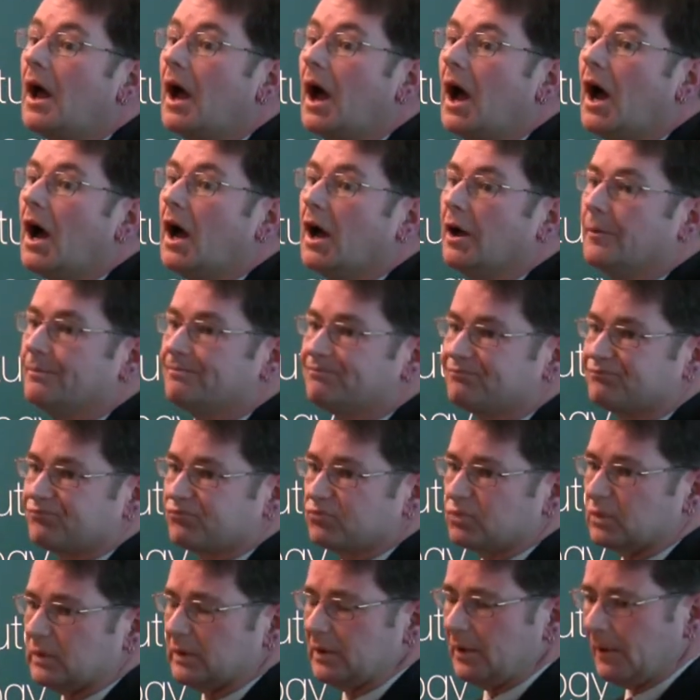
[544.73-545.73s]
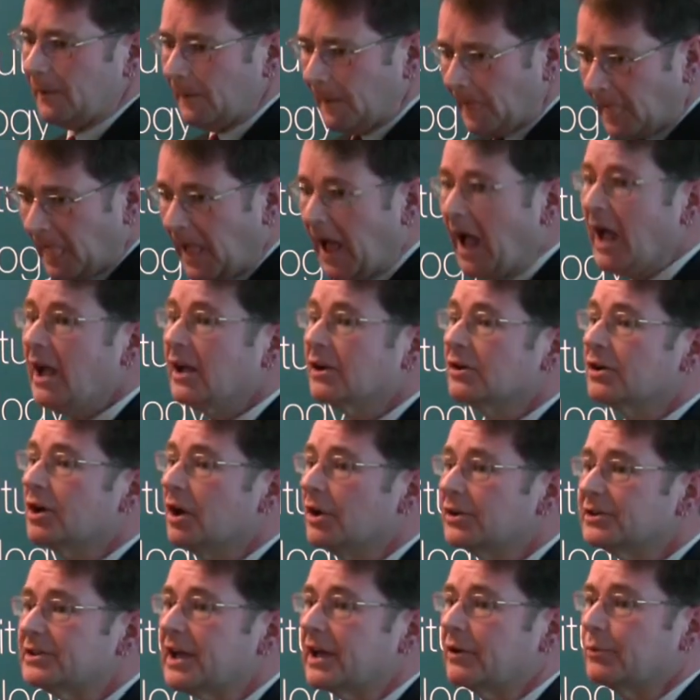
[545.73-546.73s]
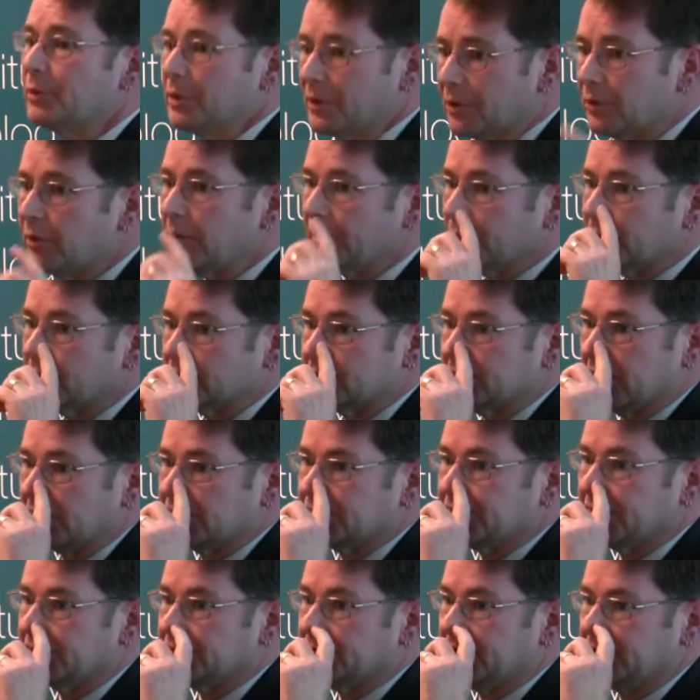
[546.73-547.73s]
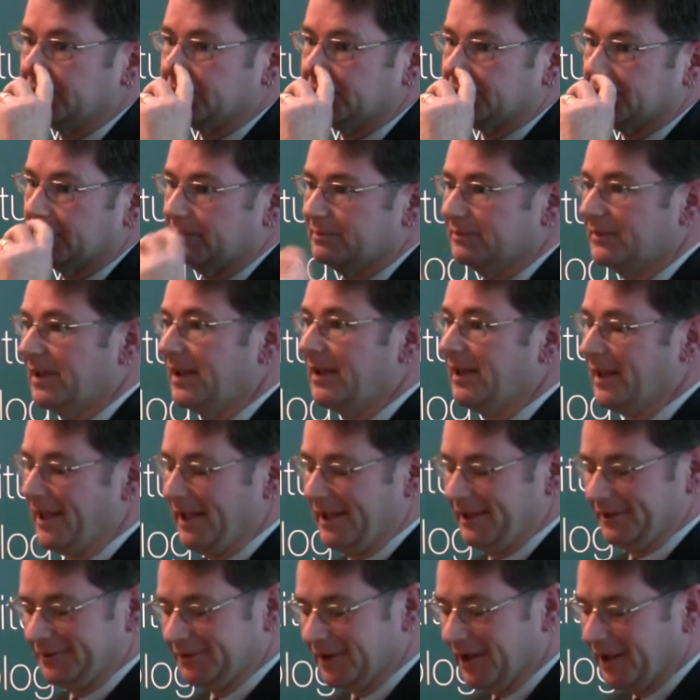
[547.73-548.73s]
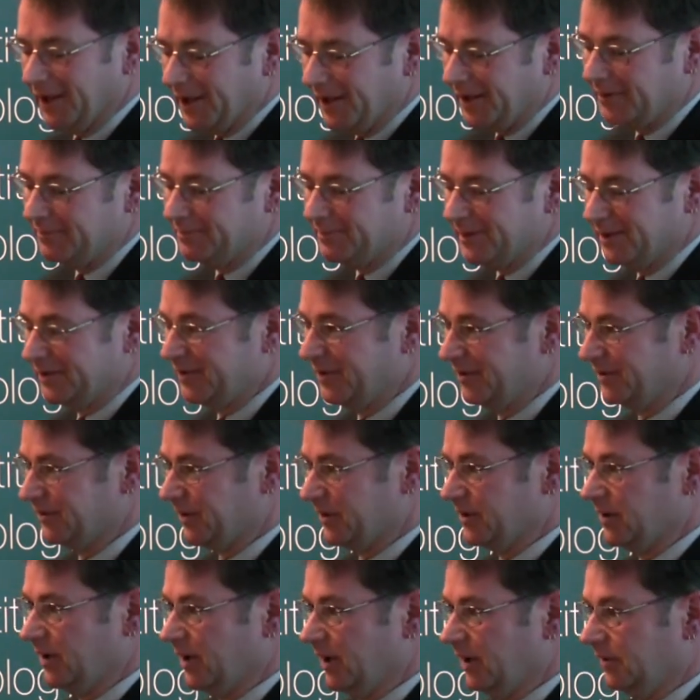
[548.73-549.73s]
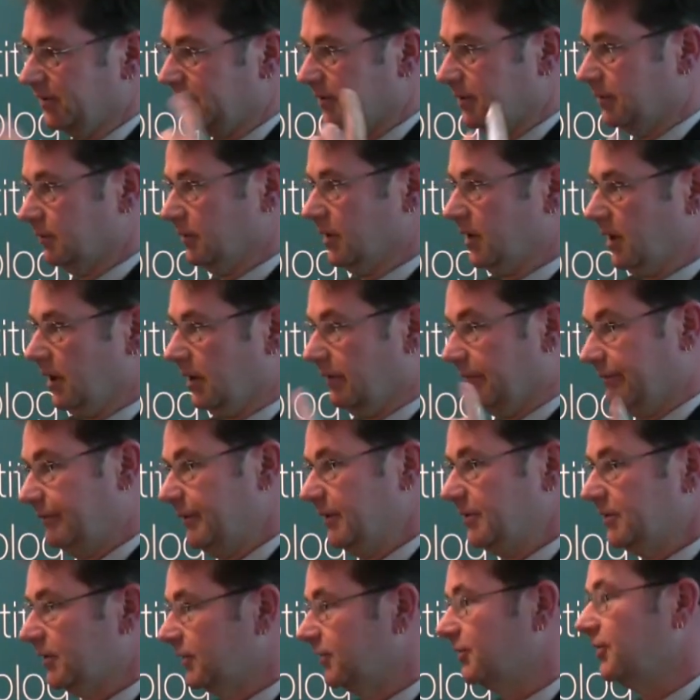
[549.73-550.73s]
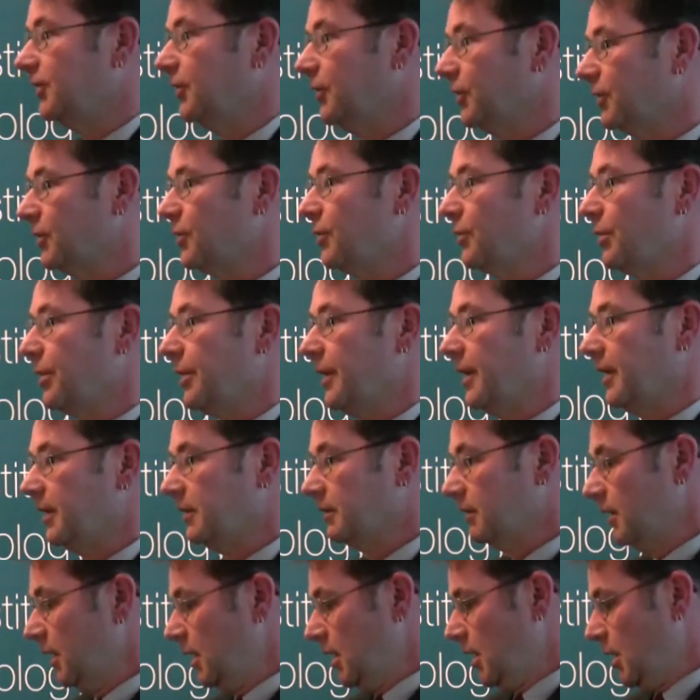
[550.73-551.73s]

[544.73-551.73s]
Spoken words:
And contact with the criminal justice system. So basically it's a nice little kind of vicious circle thing.